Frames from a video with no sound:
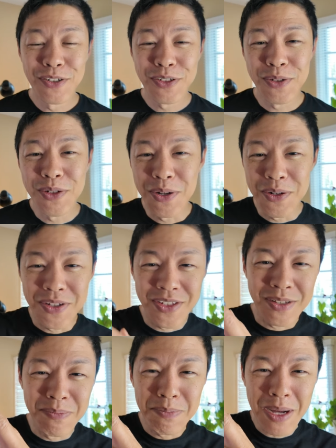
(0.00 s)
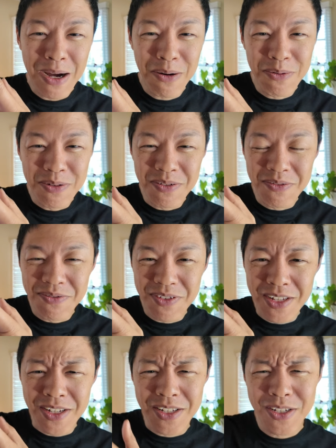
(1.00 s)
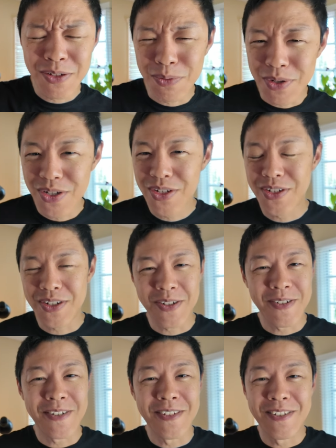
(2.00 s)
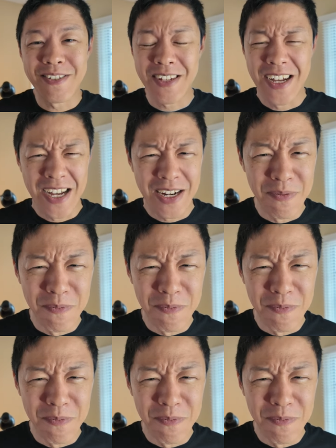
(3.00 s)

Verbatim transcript: also known as the Mound of Venus, which is kind